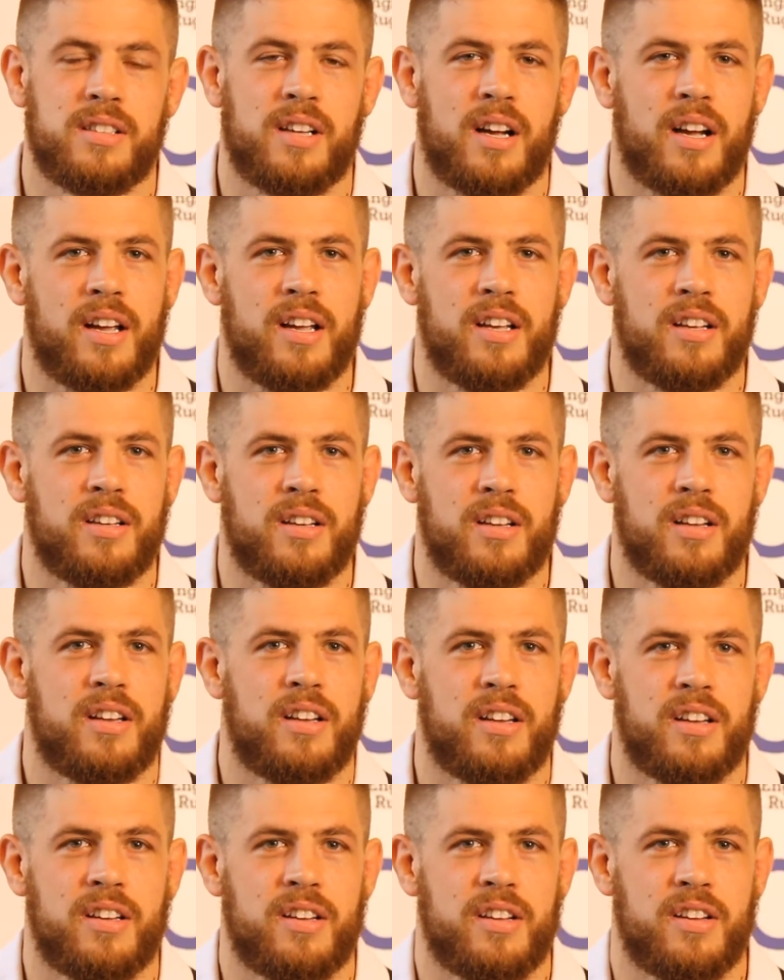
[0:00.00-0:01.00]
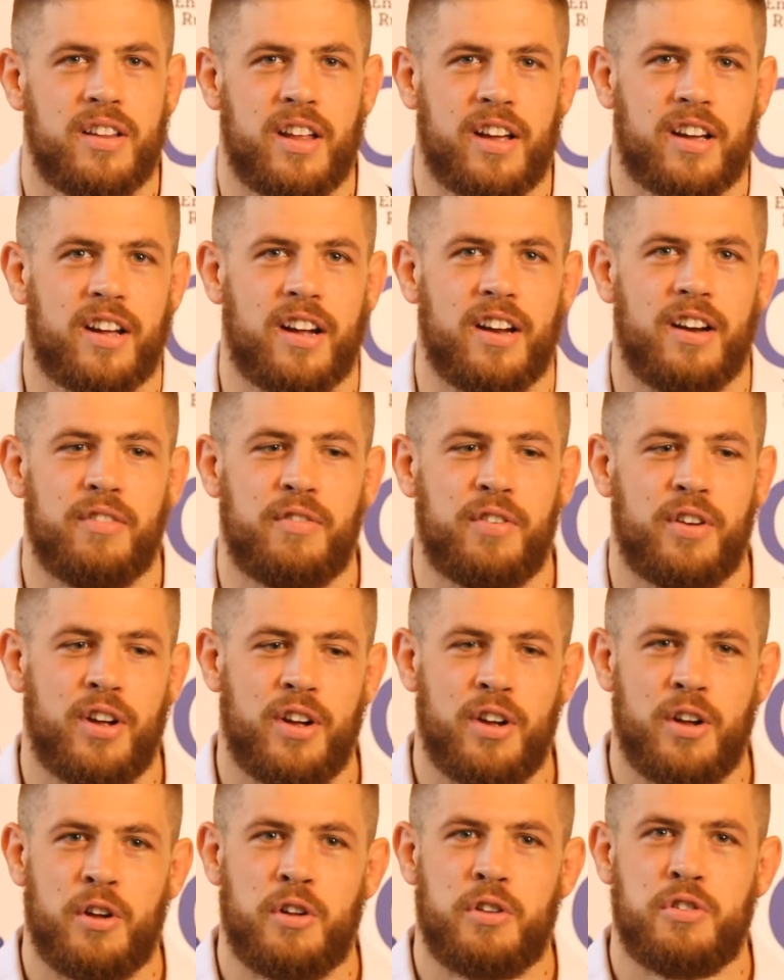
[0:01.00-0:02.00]
Like, they're kind of
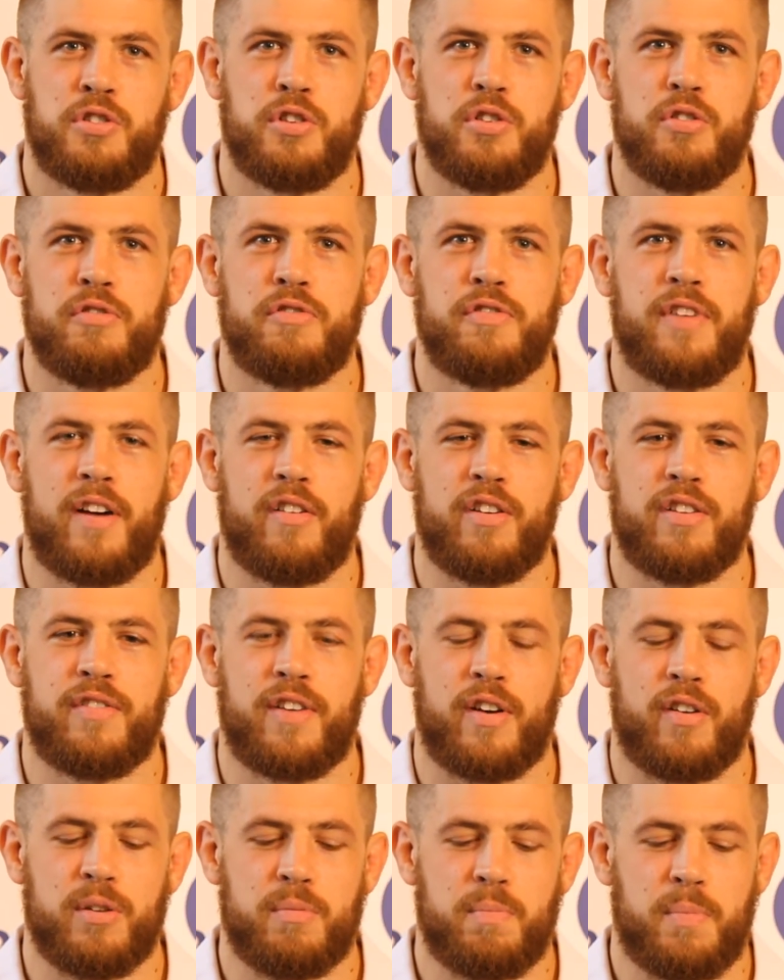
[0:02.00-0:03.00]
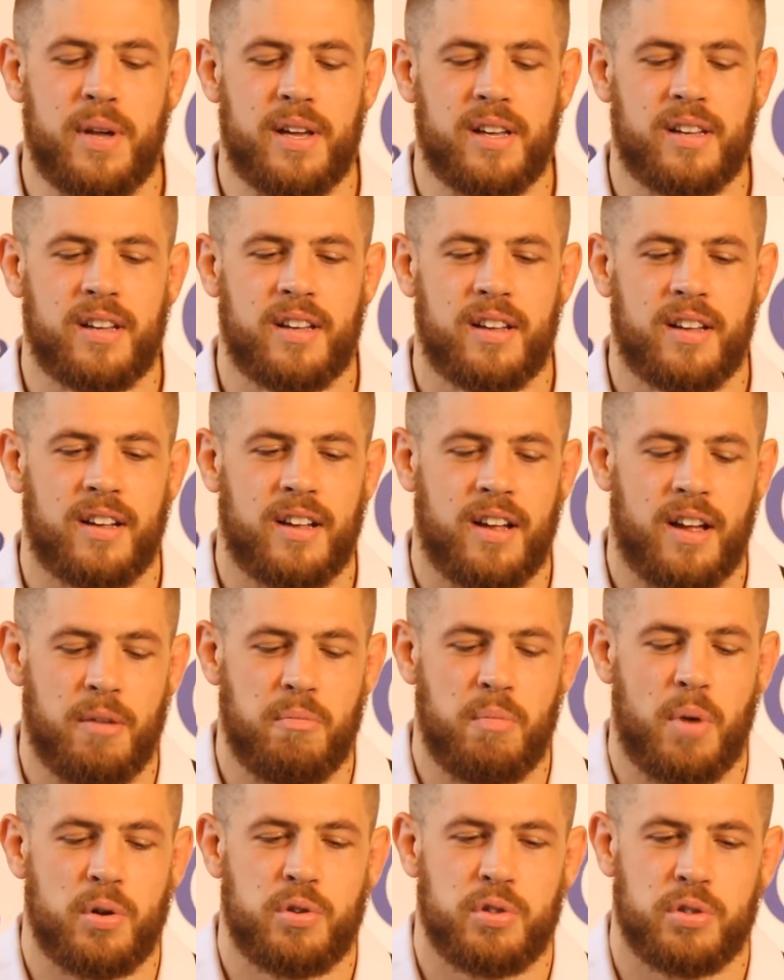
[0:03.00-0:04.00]
two very, very big
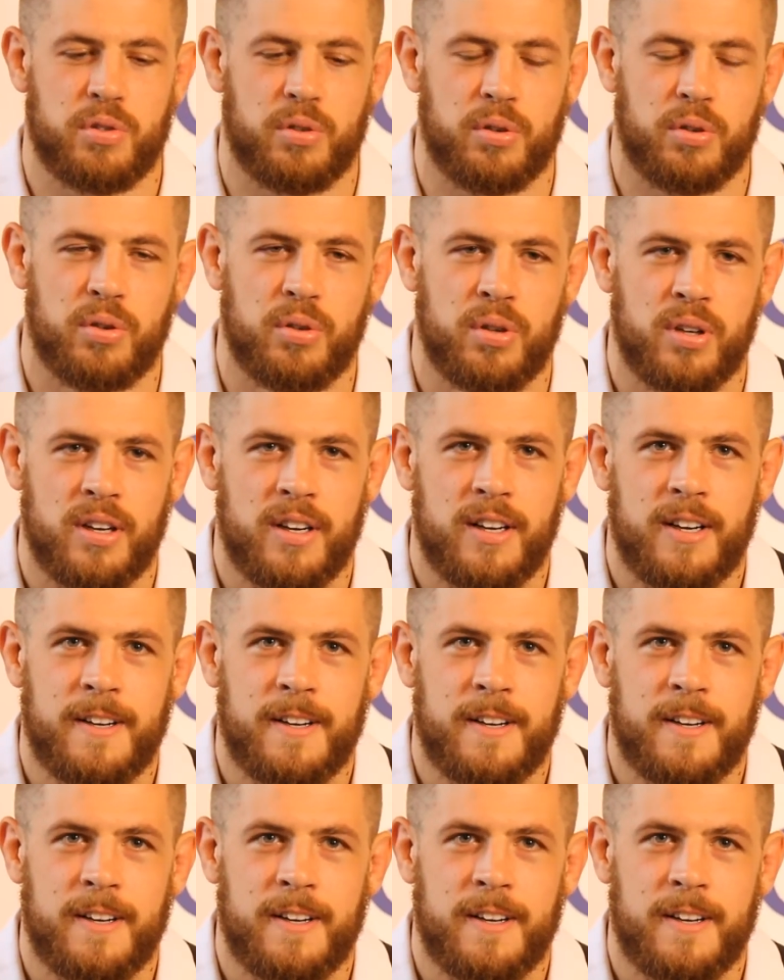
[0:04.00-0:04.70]
emotional